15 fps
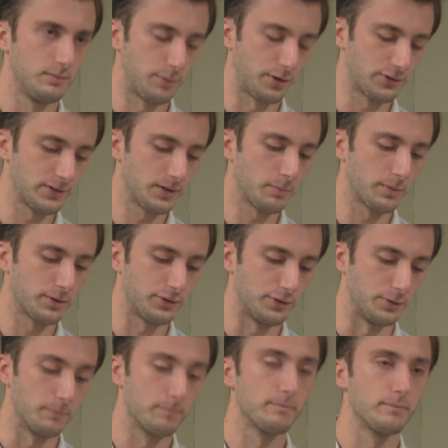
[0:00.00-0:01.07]
Person number
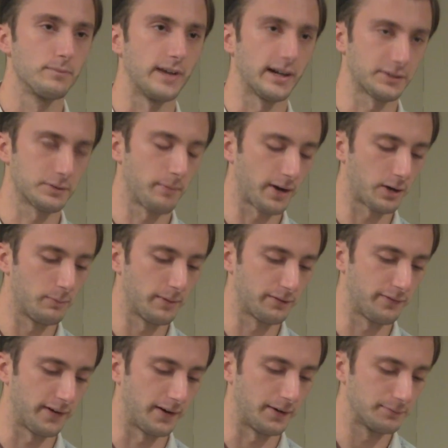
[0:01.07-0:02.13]
2, Dr. Michael
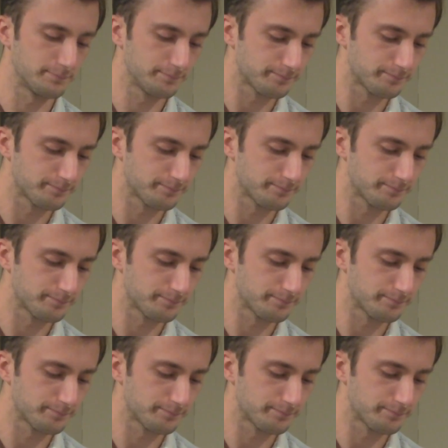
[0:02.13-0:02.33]
McFerrin.